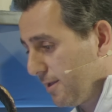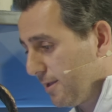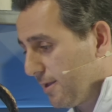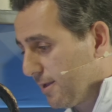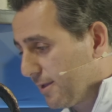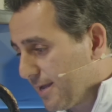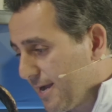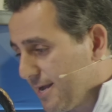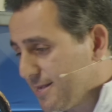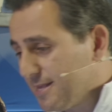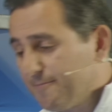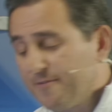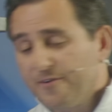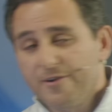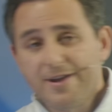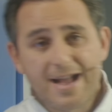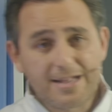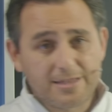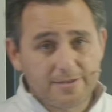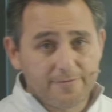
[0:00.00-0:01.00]
Guys, I'm
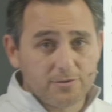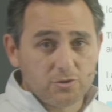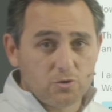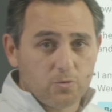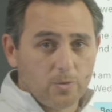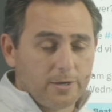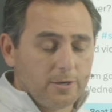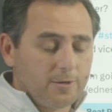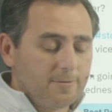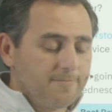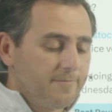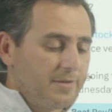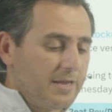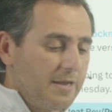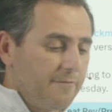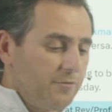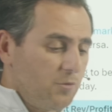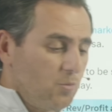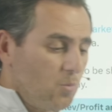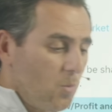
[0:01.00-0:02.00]
very active on Twitter.
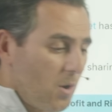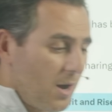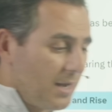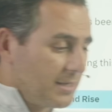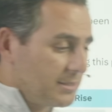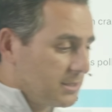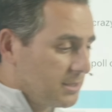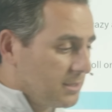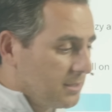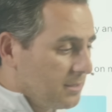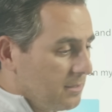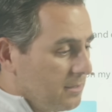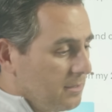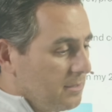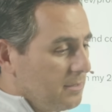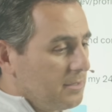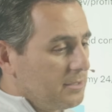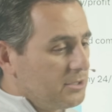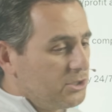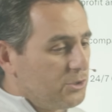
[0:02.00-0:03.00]
If you want
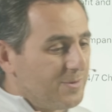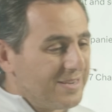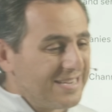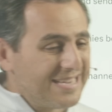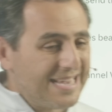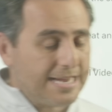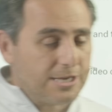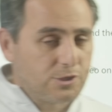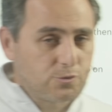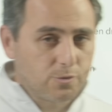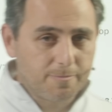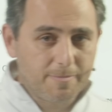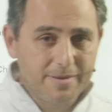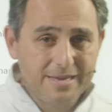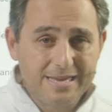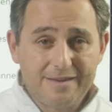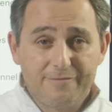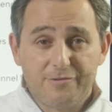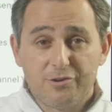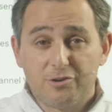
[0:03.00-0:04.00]
to engage with
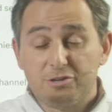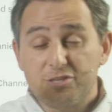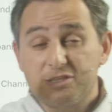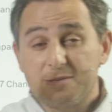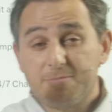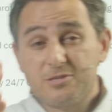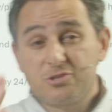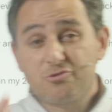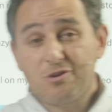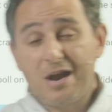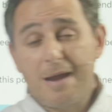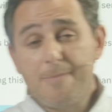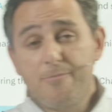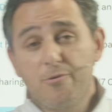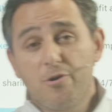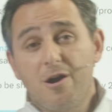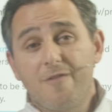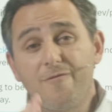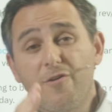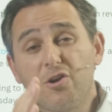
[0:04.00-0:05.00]
me, if you're a
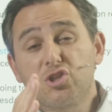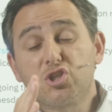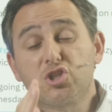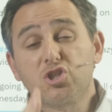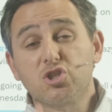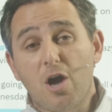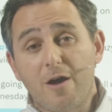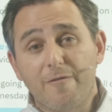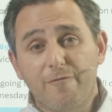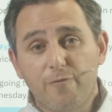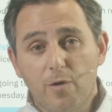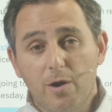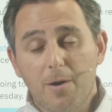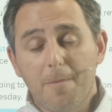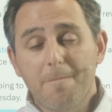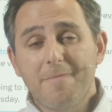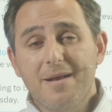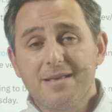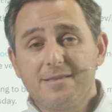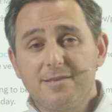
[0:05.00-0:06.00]
subscriber of our software,
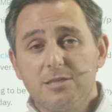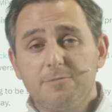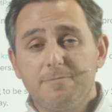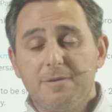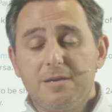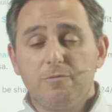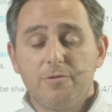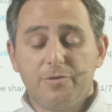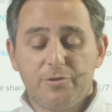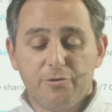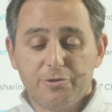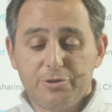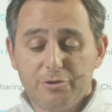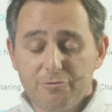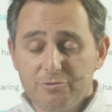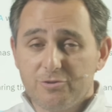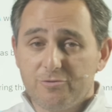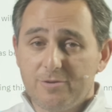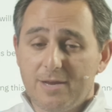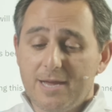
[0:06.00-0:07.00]
message me with your
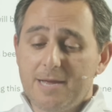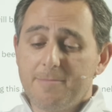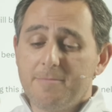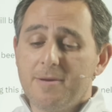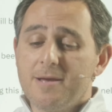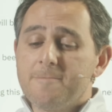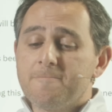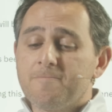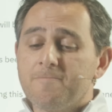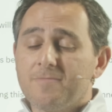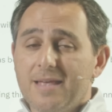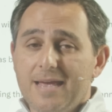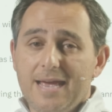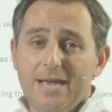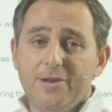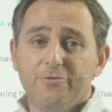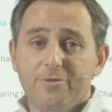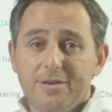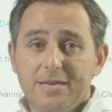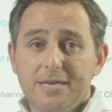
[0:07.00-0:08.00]
username
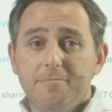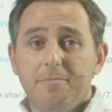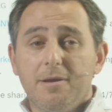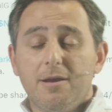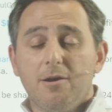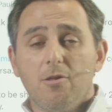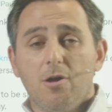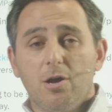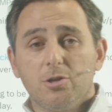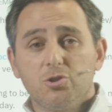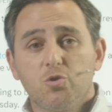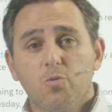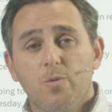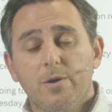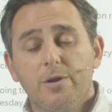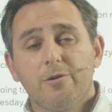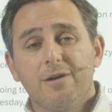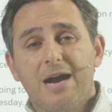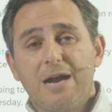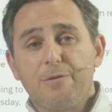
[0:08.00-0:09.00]
and your email on
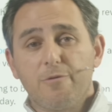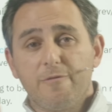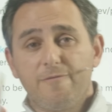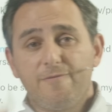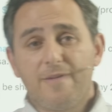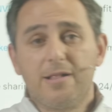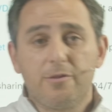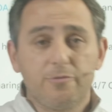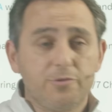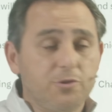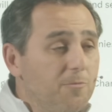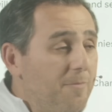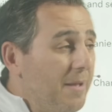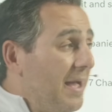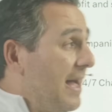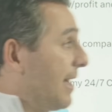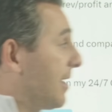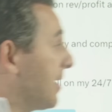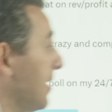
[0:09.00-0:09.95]
Twitter. I will follow you back.